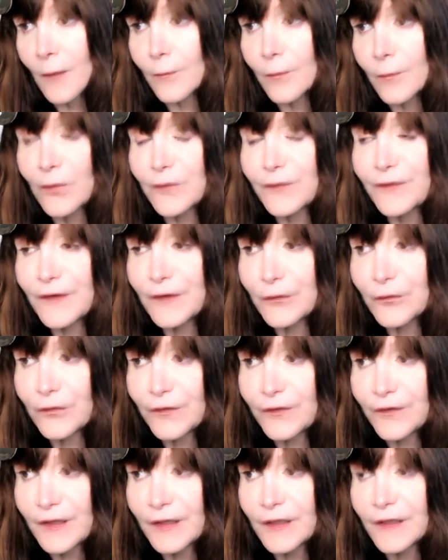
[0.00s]
But what's
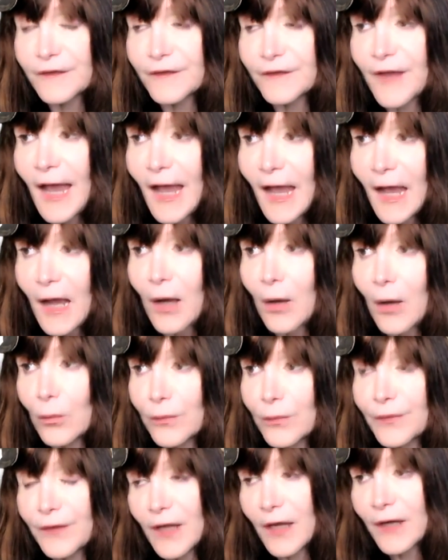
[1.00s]
interesting is how
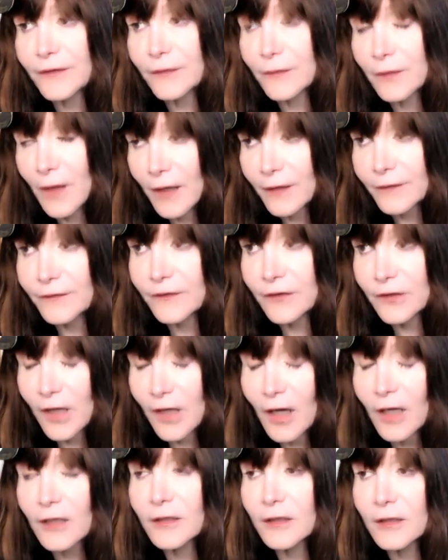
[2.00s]
with the
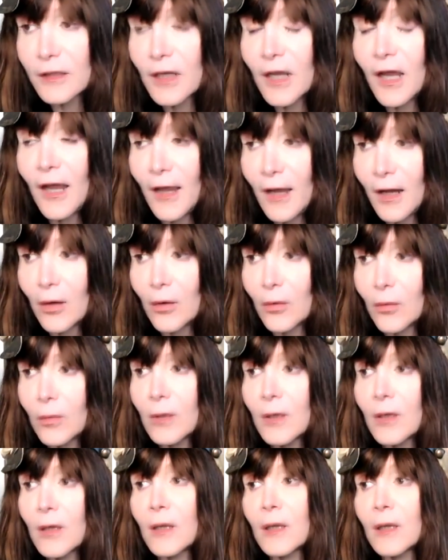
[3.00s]
OxyContin, how